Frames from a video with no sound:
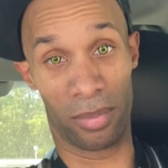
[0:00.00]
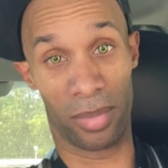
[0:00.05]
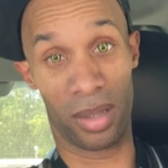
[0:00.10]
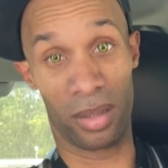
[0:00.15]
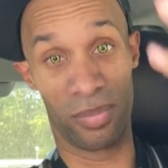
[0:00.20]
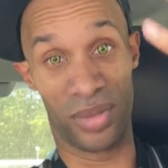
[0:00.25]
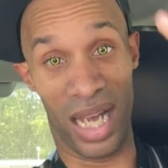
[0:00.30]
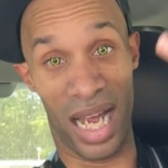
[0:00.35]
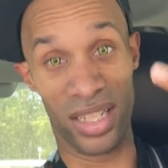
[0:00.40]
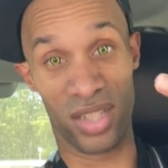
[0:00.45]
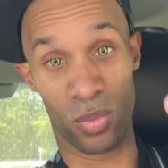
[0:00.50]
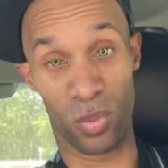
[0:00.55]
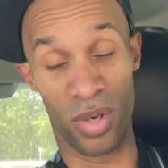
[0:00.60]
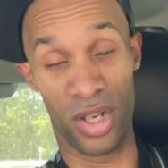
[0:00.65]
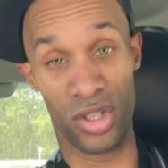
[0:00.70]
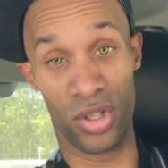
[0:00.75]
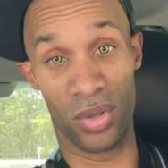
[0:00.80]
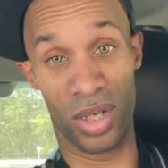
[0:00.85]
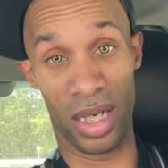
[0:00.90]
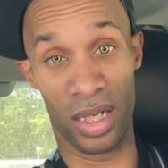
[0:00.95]
blah. That's
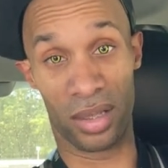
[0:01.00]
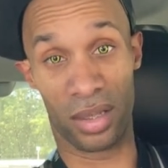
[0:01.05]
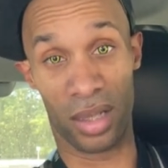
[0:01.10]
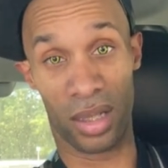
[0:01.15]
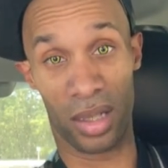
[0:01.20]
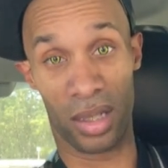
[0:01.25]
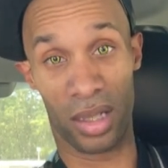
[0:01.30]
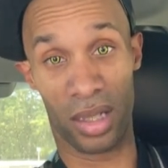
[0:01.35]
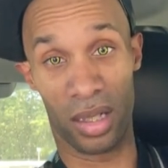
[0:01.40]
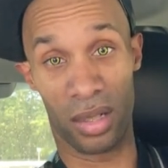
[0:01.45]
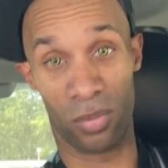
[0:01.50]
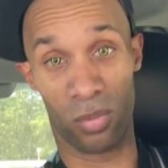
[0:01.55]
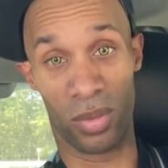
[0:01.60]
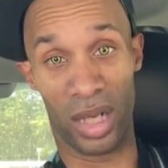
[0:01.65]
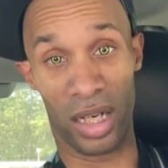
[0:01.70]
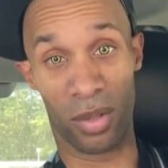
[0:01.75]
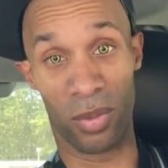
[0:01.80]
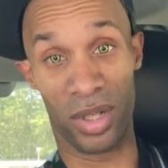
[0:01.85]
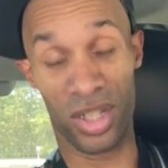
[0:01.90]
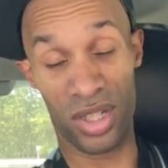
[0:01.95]
when you get the
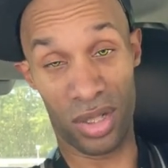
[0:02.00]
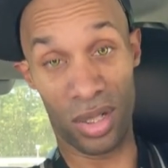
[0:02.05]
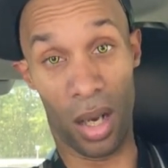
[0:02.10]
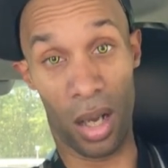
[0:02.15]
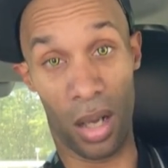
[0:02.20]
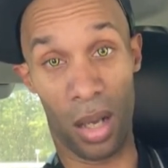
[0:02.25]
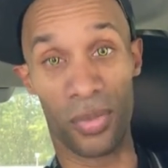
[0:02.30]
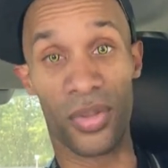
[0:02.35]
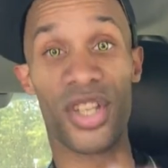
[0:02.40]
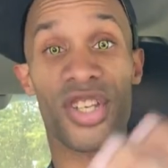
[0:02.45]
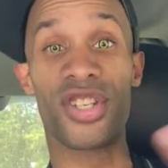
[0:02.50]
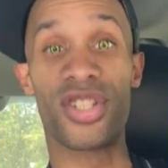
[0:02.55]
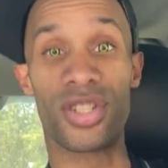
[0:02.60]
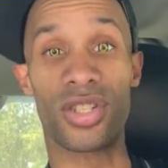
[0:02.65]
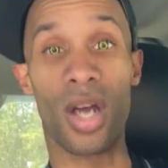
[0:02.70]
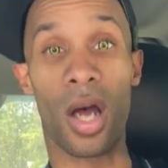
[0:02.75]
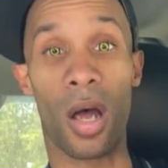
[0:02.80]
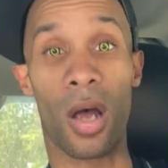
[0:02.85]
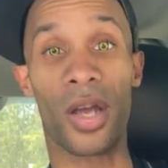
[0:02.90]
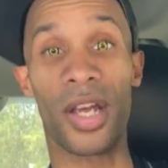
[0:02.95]
like the stall. The
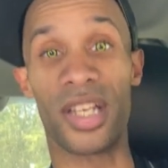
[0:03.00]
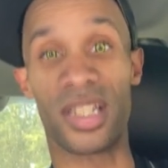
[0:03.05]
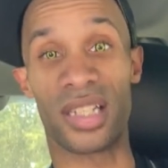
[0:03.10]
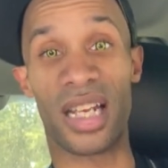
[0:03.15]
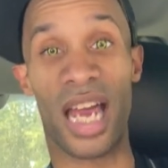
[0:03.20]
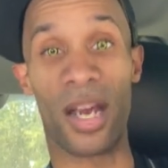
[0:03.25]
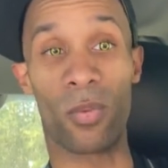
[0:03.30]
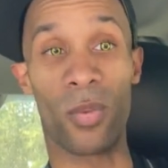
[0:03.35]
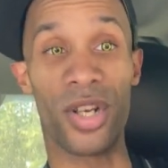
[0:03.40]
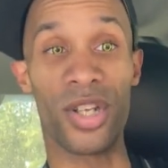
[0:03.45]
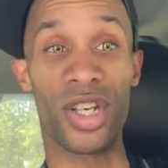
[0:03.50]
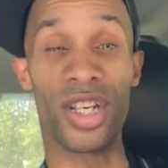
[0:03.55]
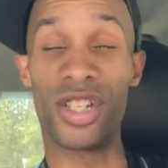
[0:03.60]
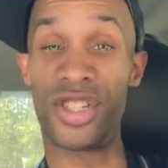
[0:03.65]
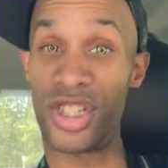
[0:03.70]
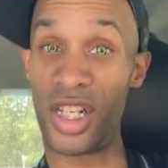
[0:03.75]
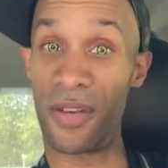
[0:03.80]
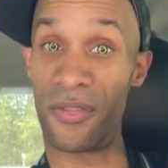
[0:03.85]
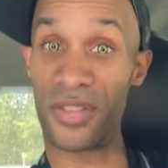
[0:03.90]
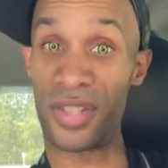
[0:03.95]
stall is like when it
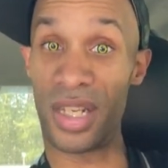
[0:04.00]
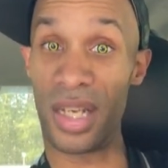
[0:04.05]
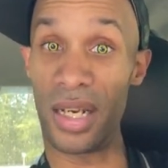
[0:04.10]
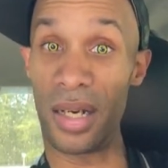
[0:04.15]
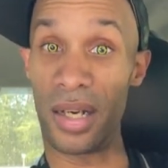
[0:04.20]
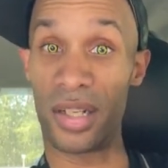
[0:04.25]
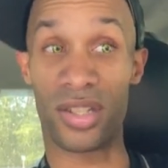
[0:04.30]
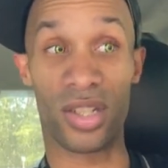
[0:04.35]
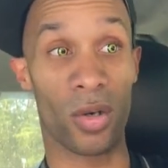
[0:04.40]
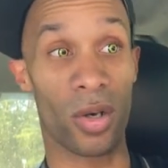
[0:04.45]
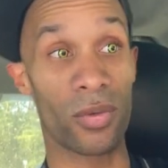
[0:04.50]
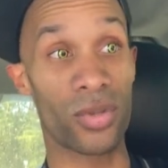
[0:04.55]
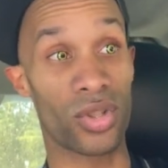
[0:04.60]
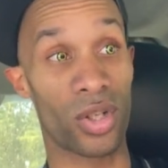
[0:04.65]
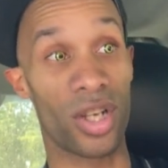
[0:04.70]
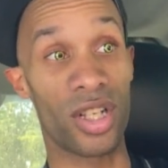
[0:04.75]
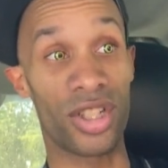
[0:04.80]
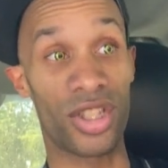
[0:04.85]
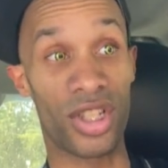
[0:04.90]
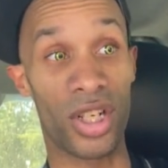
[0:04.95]
shifts gear, so it's
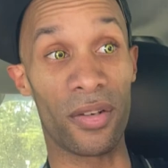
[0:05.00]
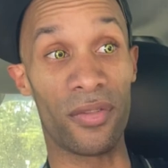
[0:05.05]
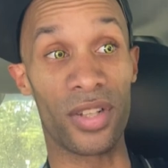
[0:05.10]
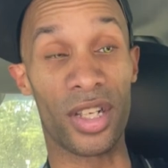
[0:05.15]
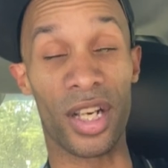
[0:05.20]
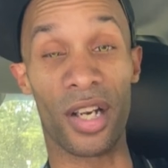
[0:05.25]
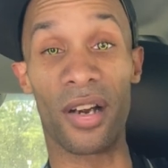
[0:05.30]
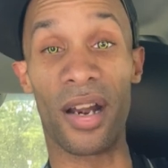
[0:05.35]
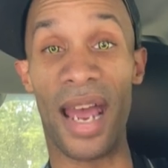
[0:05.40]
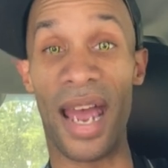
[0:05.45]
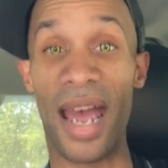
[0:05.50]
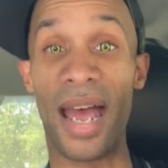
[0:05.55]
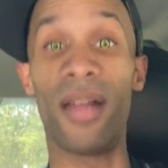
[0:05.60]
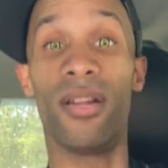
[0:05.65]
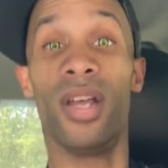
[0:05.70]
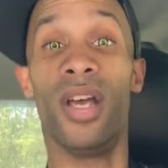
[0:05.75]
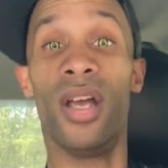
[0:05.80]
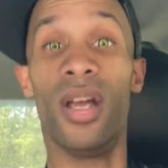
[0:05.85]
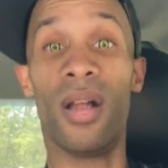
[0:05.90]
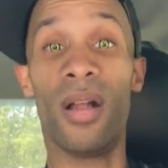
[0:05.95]
going to shift gear at
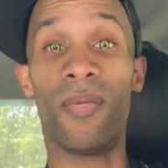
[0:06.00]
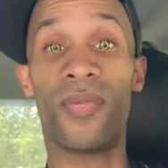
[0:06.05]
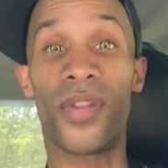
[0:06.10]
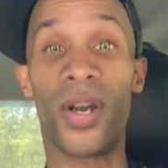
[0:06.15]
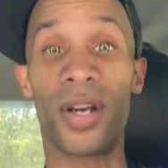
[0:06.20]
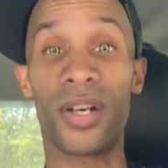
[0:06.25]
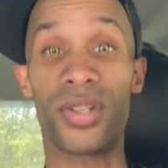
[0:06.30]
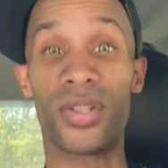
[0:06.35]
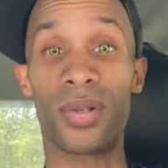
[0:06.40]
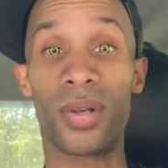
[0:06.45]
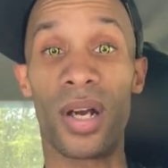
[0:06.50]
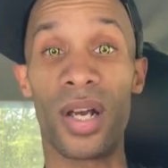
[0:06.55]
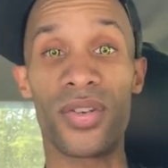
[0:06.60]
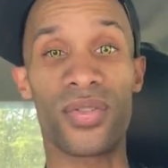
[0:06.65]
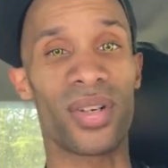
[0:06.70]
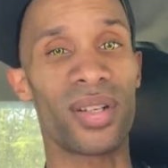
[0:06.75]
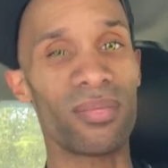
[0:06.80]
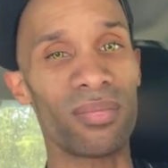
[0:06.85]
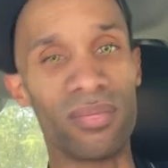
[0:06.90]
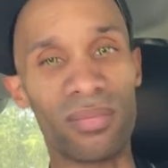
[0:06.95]

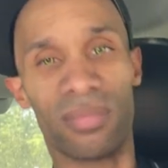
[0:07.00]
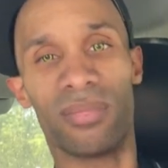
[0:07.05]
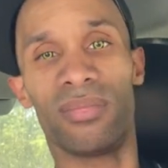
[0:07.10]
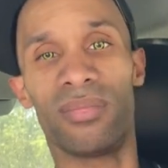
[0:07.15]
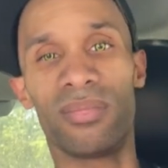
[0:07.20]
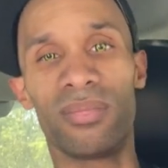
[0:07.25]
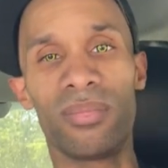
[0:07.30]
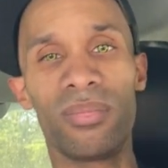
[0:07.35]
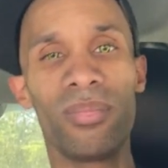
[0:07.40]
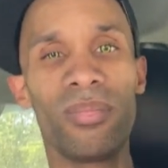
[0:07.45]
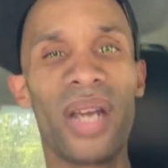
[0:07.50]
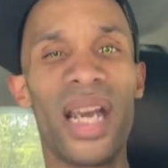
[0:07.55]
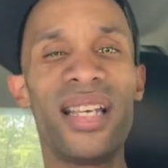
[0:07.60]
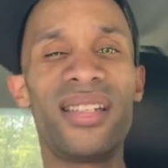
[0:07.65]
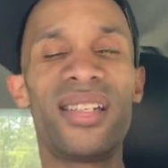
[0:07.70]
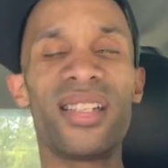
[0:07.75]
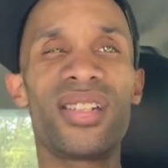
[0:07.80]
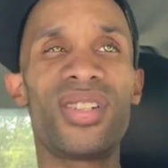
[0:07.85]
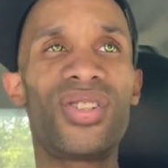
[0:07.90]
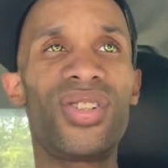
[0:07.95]
3,200.
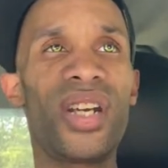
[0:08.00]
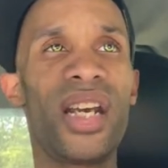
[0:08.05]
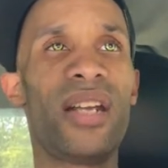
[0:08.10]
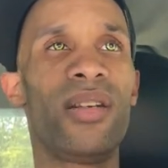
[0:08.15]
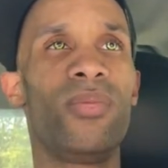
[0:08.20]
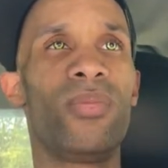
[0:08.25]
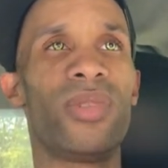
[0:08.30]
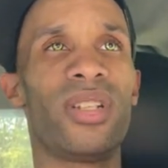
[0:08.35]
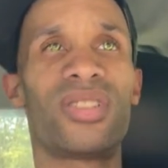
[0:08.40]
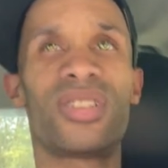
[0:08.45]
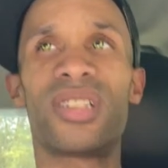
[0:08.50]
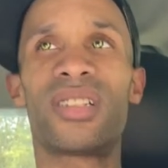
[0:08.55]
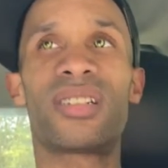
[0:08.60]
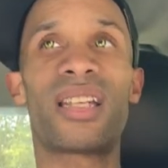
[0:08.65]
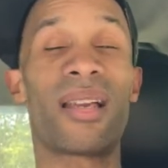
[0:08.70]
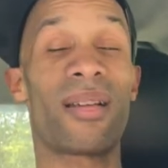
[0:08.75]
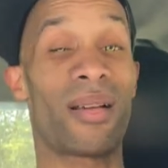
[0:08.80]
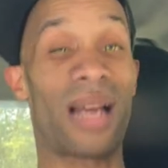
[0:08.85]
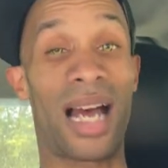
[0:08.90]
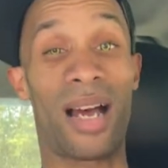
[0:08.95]
Basic shit. It's just
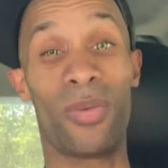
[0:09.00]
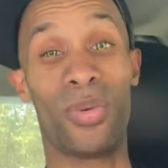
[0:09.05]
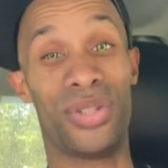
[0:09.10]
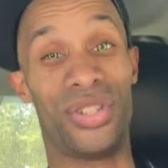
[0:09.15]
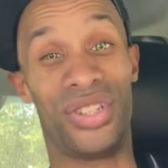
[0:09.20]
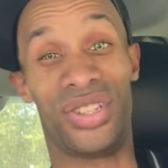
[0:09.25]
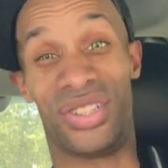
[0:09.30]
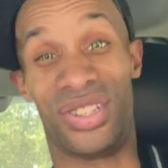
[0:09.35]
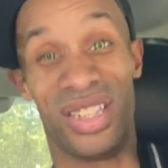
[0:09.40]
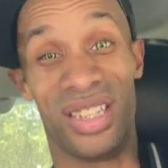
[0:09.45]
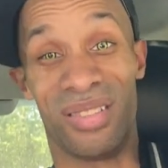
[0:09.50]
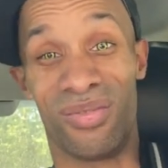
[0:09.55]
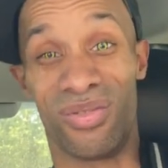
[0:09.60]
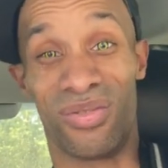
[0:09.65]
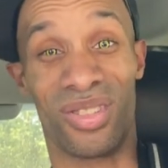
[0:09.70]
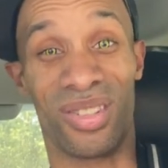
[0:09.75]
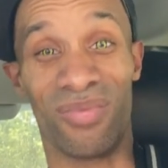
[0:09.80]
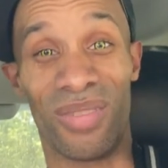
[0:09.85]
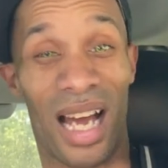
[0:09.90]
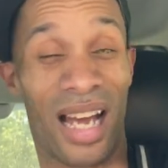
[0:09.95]
like I
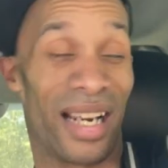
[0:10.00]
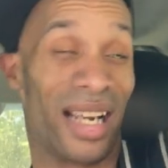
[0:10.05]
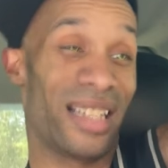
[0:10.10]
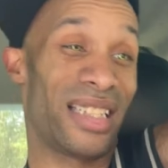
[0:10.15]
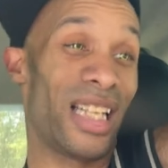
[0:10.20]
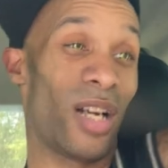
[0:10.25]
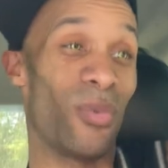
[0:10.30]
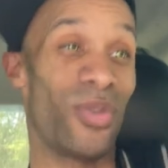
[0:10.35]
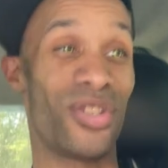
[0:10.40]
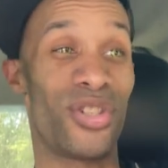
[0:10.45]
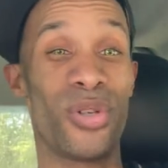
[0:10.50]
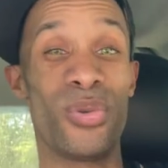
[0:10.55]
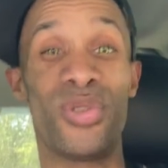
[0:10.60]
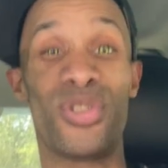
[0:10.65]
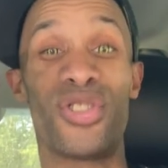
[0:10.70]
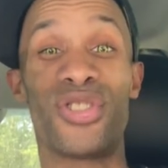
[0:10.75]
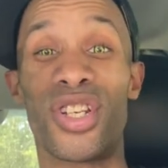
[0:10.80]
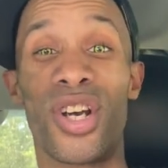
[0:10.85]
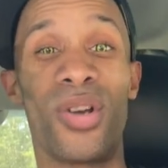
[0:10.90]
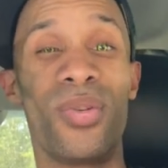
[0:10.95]
guess I was too
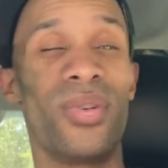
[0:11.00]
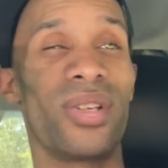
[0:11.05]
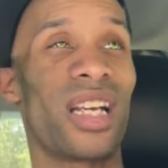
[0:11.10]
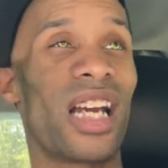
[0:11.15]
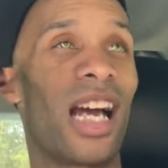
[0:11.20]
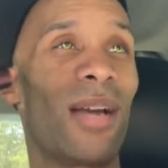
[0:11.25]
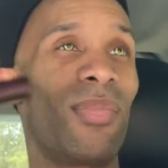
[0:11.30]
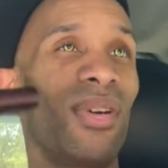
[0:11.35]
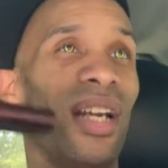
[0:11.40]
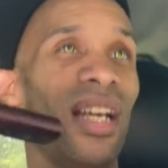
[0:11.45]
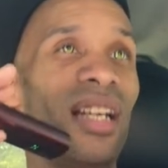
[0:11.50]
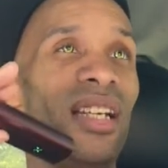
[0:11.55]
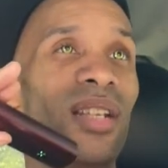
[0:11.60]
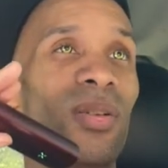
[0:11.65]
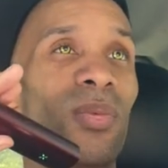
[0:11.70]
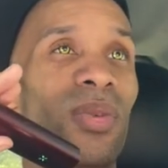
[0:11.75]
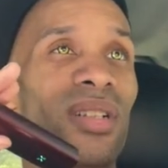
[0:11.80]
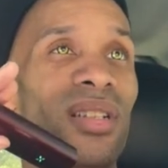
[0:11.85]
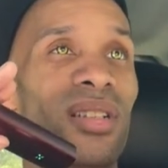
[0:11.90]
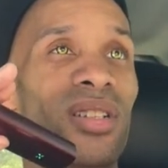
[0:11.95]
stoned to comprehend it
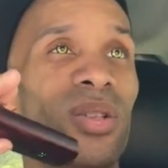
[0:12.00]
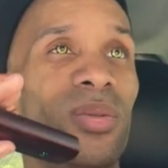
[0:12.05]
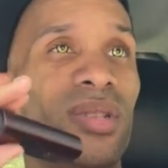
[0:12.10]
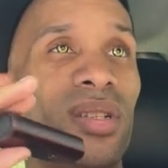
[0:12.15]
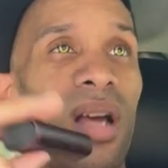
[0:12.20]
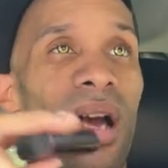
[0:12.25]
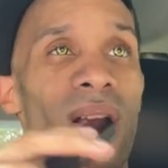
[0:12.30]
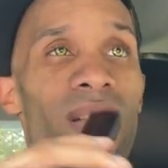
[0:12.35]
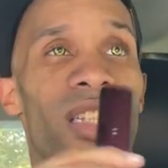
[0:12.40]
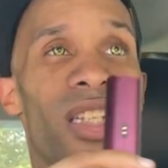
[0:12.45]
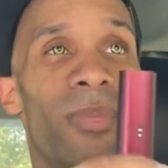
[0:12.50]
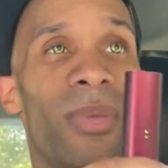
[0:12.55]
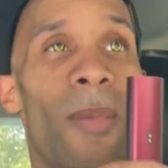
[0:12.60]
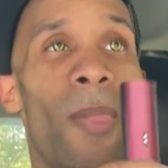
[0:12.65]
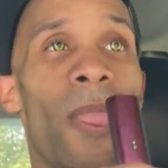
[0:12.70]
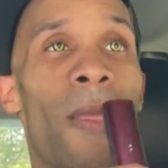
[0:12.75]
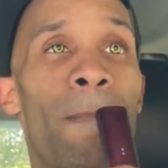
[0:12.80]
when it was talking to me.